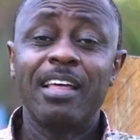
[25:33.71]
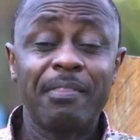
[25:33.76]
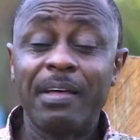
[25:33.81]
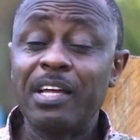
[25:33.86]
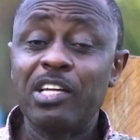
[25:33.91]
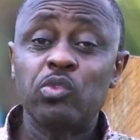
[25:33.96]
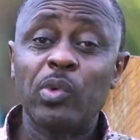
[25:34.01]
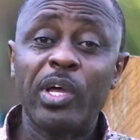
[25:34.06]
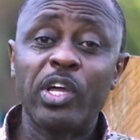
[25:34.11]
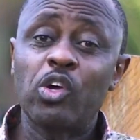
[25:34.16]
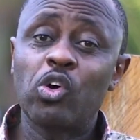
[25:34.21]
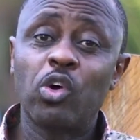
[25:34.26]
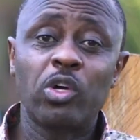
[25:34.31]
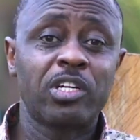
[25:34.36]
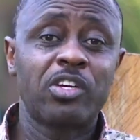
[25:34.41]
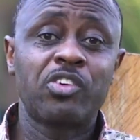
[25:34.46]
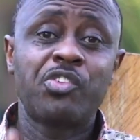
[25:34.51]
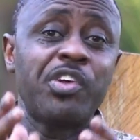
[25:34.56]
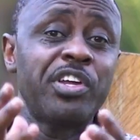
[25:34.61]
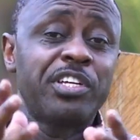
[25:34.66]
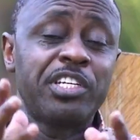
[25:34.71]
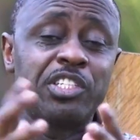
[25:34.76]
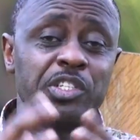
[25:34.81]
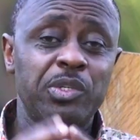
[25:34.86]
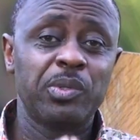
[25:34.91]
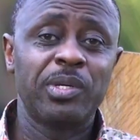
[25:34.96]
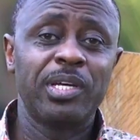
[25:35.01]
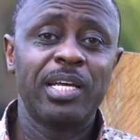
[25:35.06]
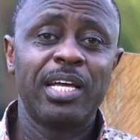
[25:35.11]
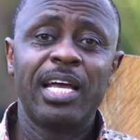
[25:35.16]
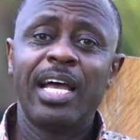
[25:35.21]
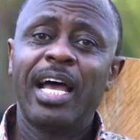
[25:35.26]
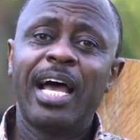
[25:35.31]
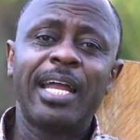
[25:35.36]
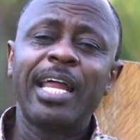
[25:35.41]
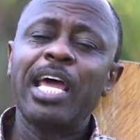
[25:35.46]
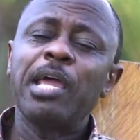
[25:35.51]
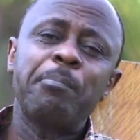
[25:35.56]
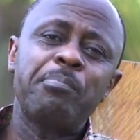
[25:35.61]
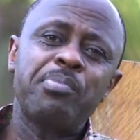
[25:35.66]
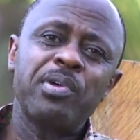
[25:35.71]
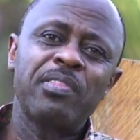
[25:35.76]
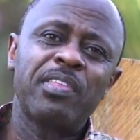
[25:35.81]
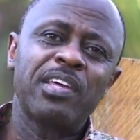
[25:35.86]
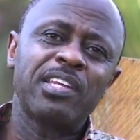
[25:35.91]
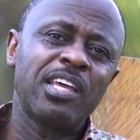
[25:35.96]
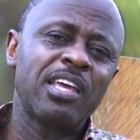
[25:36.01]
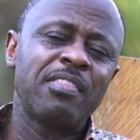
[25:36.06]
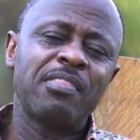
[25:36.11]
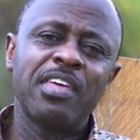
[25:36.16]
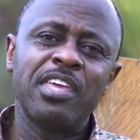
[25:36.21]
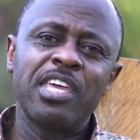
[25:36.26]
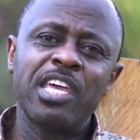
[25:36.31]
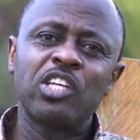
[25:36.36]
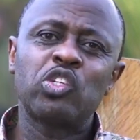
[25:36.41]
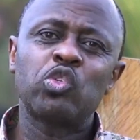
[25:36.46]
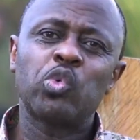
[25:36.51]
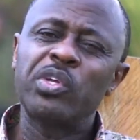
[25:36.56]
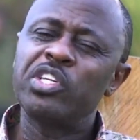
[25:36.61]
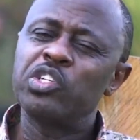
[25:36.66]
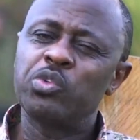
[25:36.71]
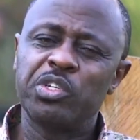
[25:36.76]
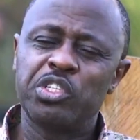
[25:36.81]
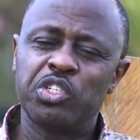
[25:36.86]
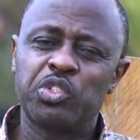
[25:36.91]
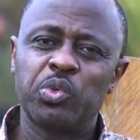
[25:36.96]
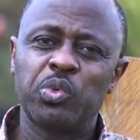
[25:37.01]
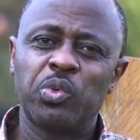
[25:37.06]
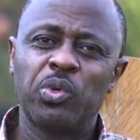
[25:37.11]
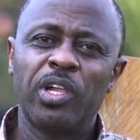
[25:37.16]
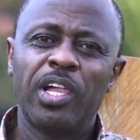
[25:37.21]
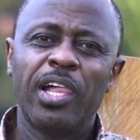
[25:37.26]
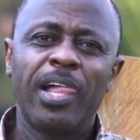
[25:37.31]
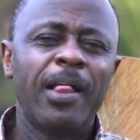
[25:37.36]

That is why God created you. And I pray that in the year 2022,